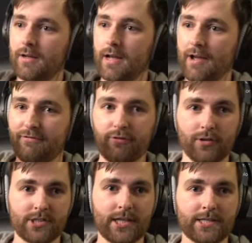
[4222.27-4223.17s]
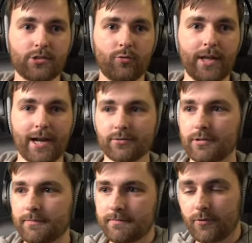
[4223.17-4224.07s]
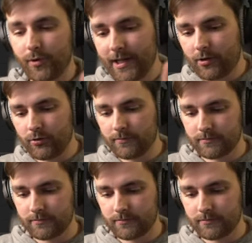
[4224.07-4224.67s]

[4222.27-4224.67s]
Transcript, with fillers: a full sensor readout. Really cool.